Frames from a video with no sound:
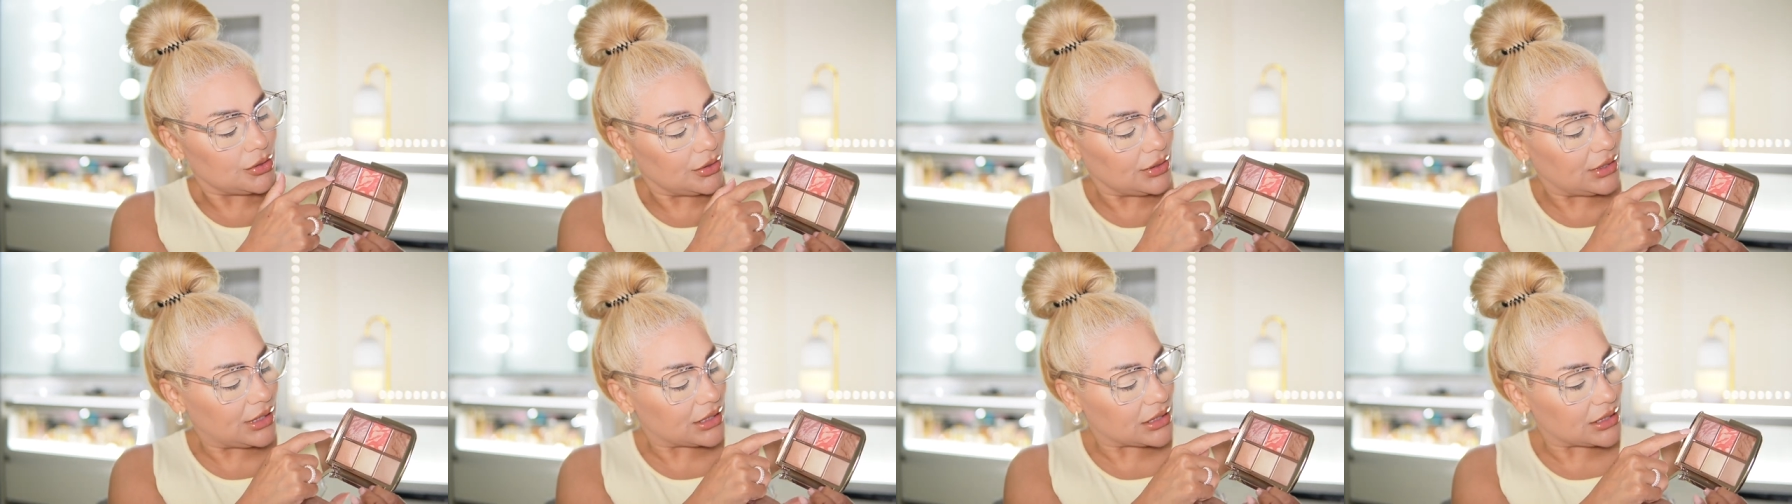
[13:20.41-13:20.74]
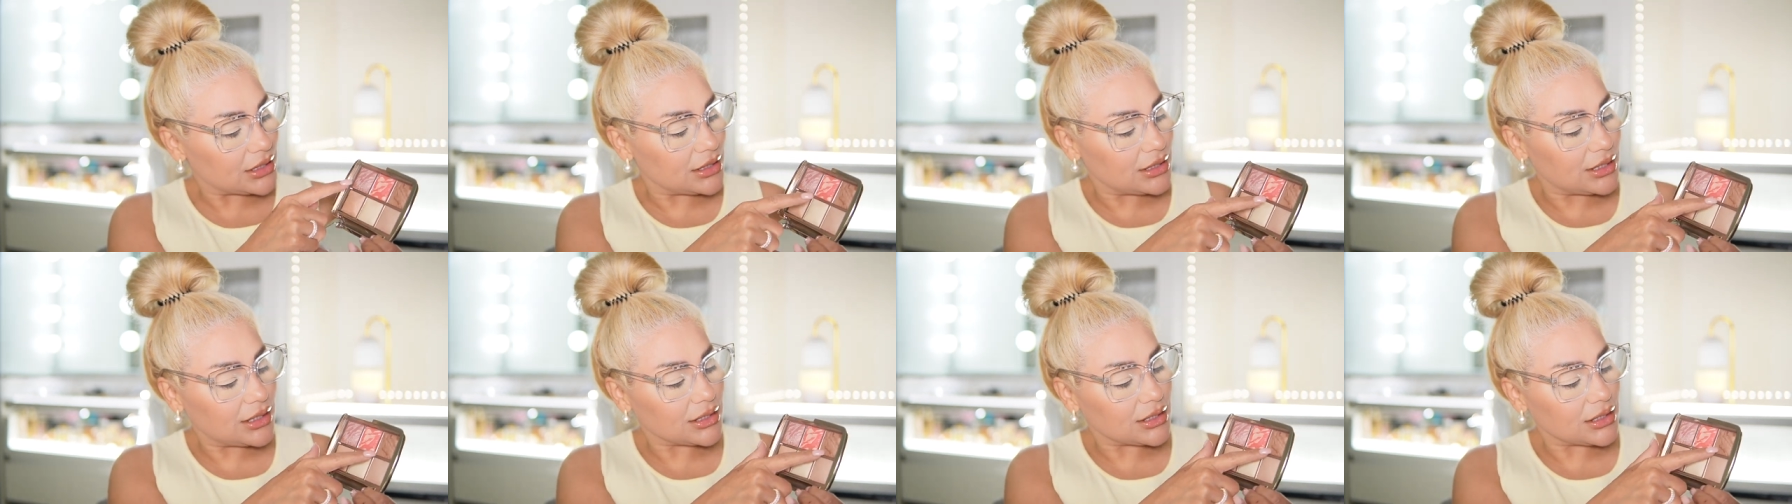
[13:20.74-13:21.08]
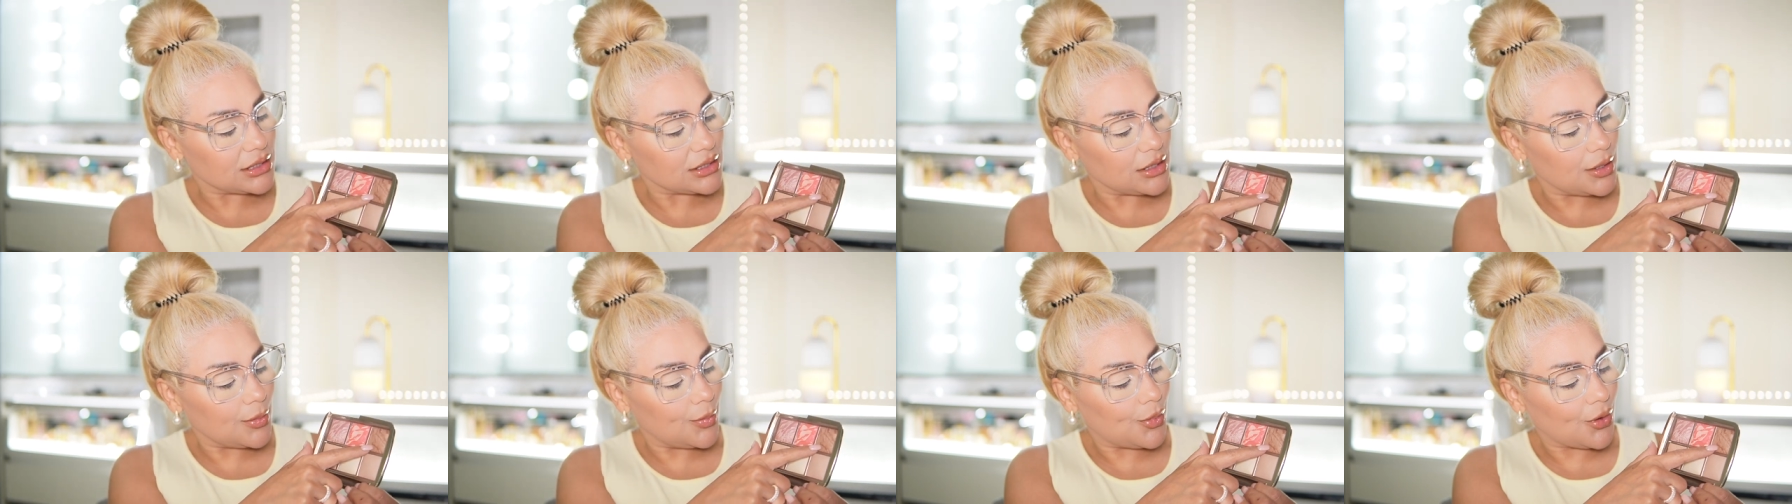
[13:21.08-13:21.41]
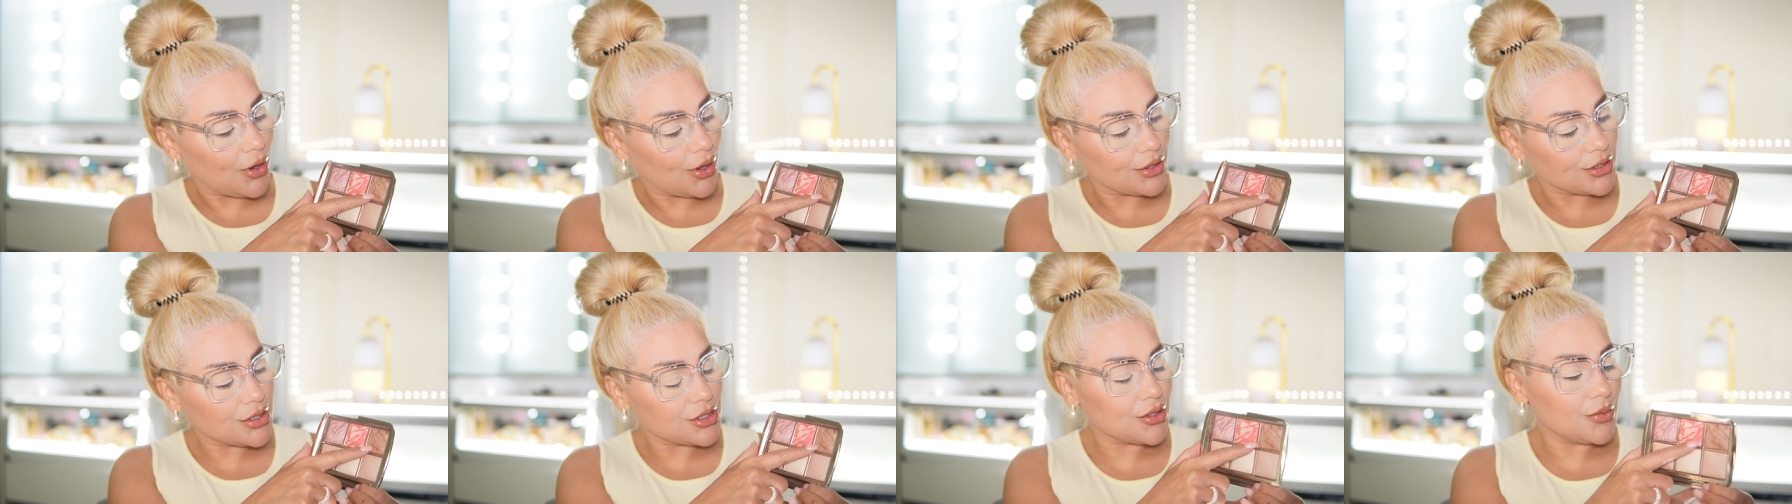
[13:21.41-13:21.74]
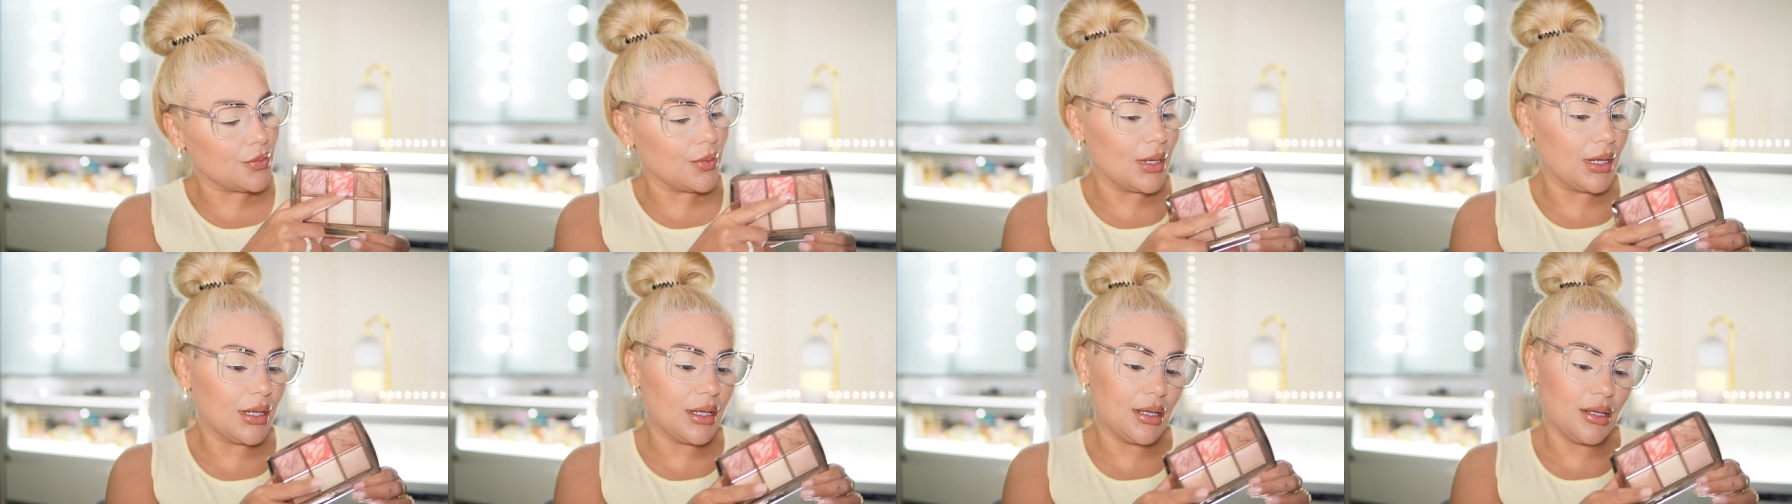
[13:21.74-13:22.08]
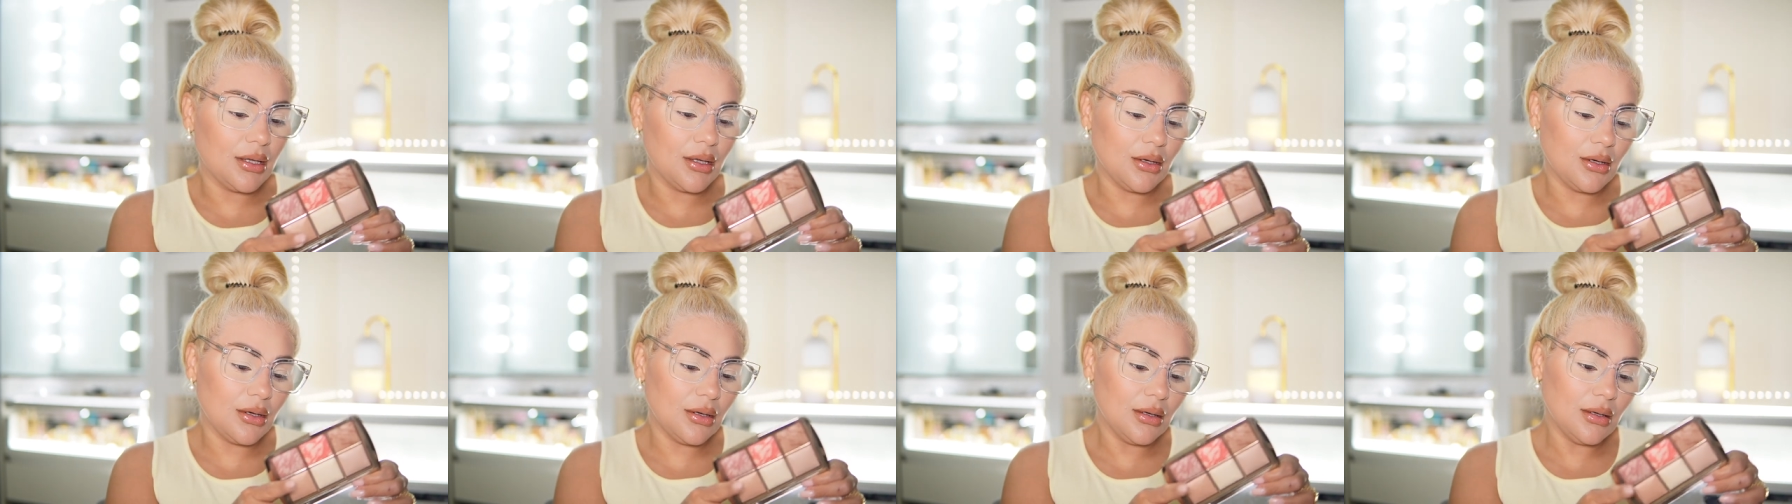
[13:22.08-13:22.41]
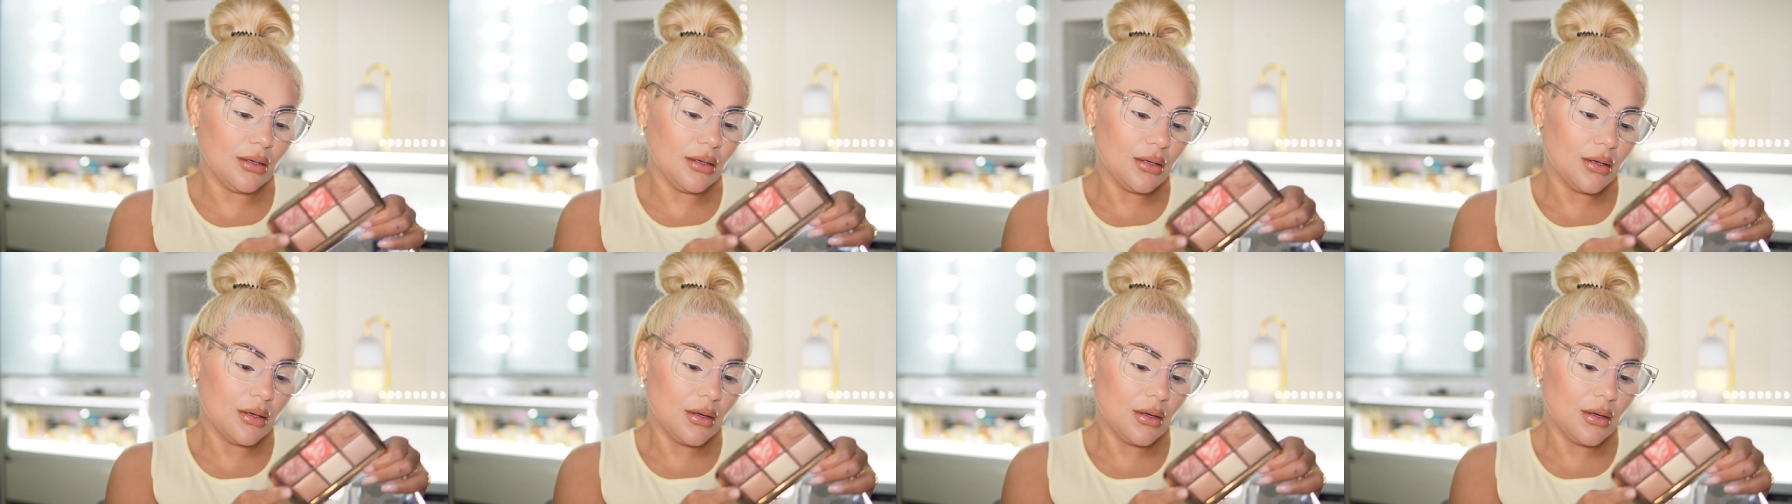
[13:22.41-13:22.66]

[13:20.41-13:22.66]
this is, this is the bronzer right here.